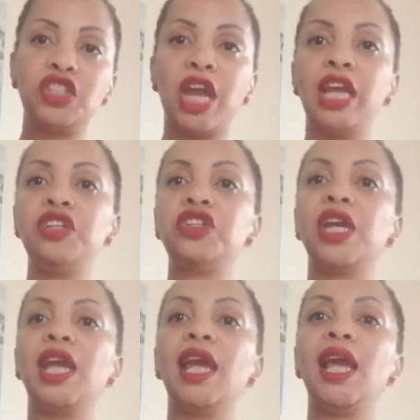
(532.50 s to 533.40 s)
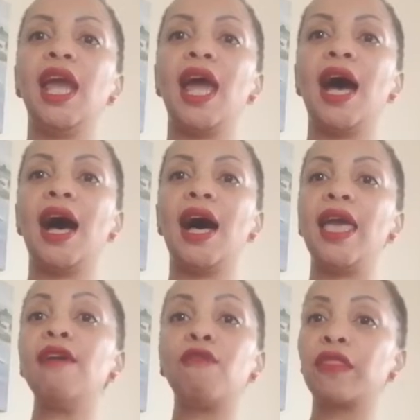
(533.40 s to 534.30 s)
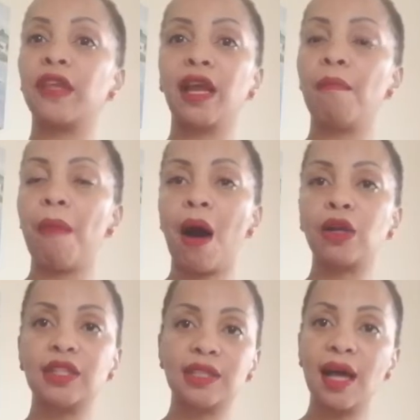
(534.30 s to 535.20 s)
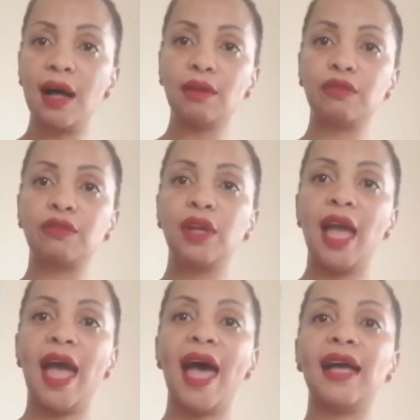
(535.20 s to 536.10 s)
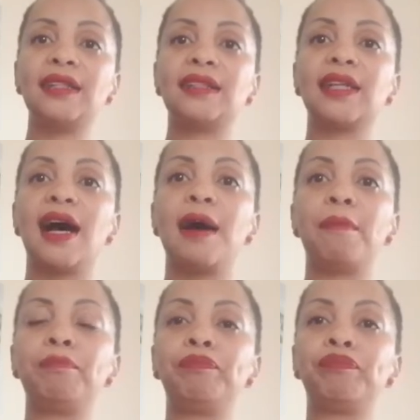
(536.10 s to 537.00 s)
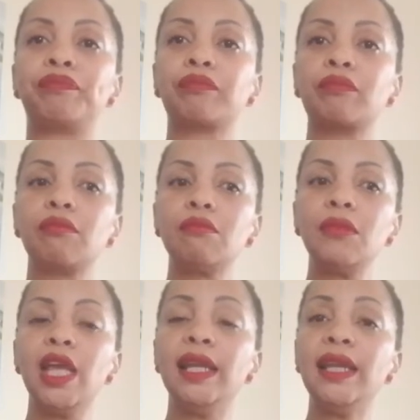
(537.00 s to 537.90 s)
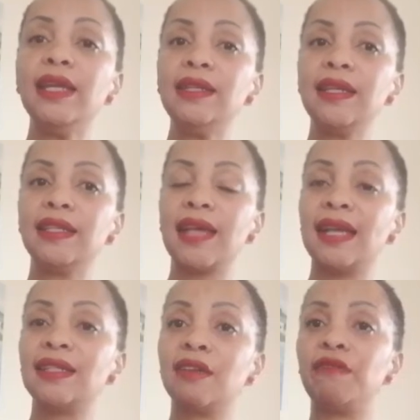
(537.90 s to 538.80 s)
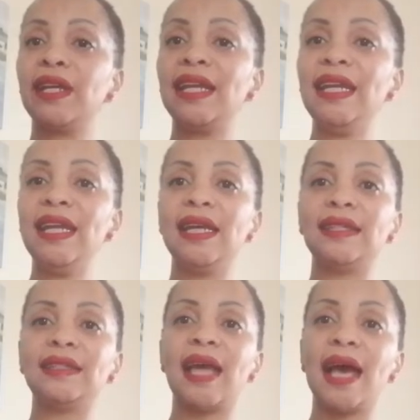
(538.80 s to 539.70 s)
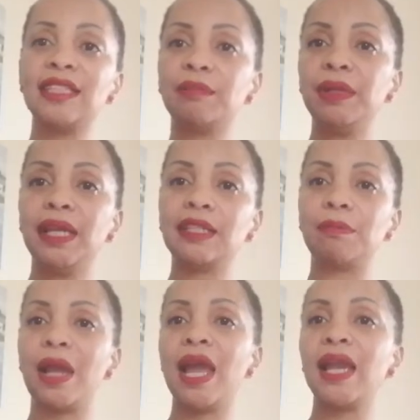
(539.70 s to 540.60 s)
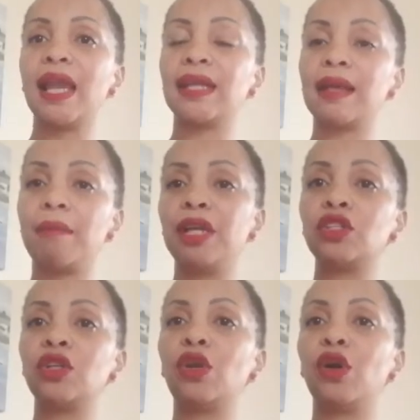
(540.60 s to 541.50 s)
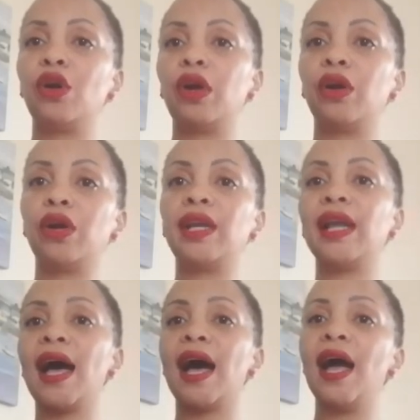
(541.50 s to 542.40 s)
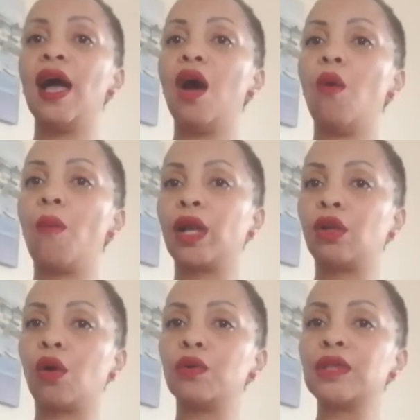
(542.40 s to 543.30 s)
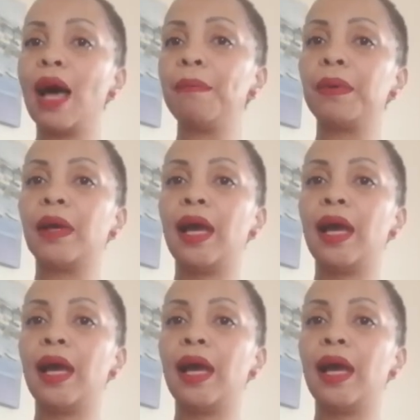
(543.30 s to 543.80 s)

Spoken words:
changing everything about self. And it is scientifically, it has been explained, as I mentioned earlier, what goes up